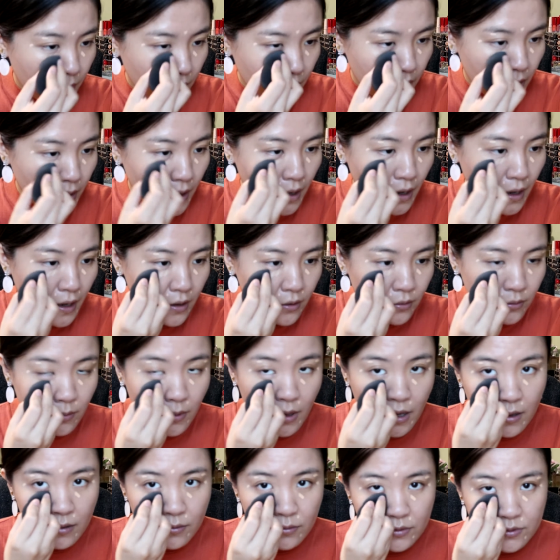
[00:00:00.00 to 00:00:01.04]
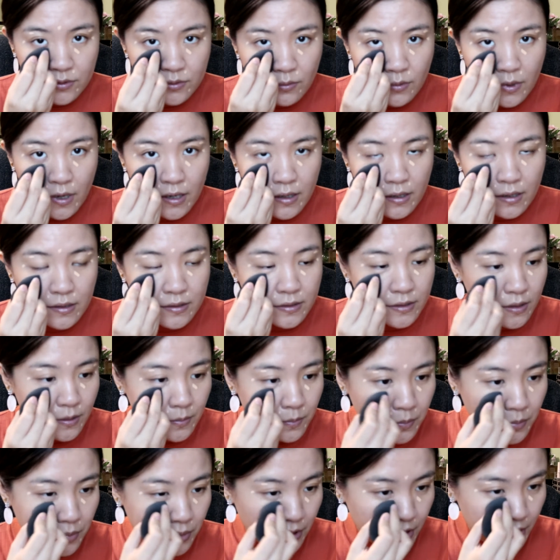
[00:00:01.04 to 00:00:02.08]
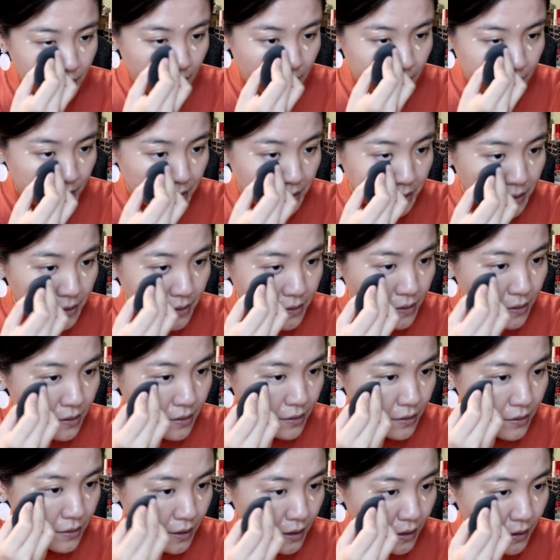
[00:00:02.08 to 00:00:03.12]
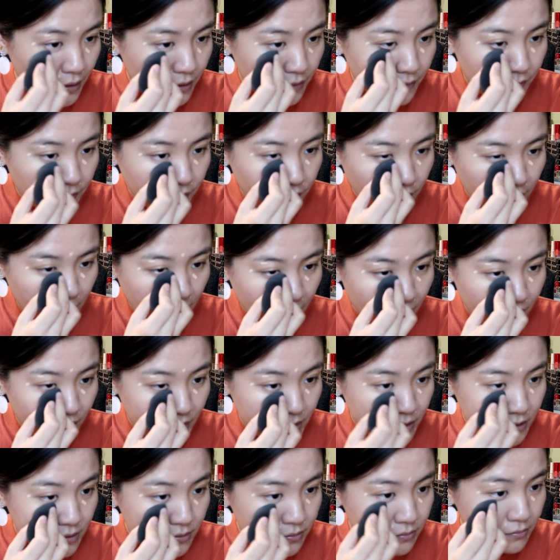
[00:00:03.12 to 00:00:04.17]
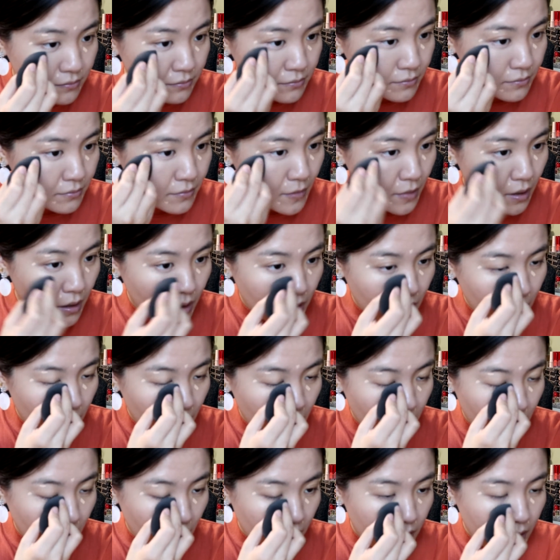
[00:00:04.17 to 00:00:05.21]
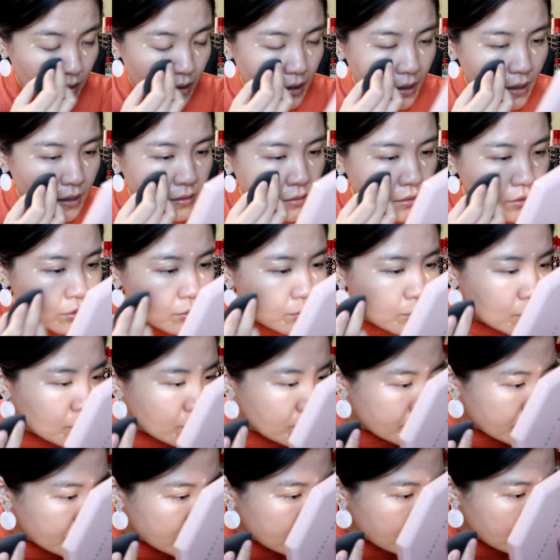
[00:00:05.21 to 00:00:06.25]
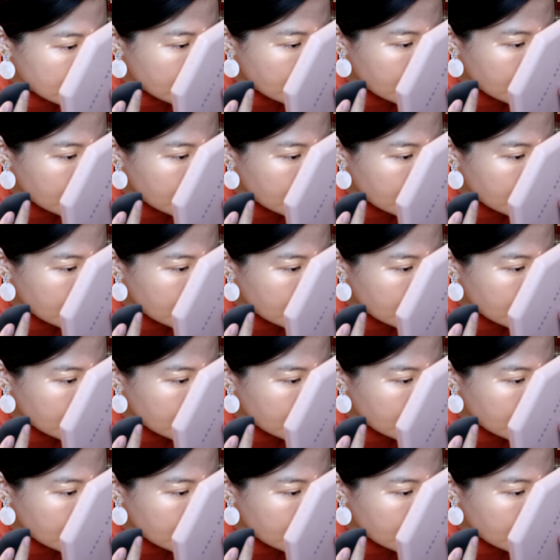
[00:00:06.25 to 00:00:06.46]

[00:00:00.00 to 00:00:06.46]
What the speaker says: Yeah, I was right, it's a pretty thick full coverage and almost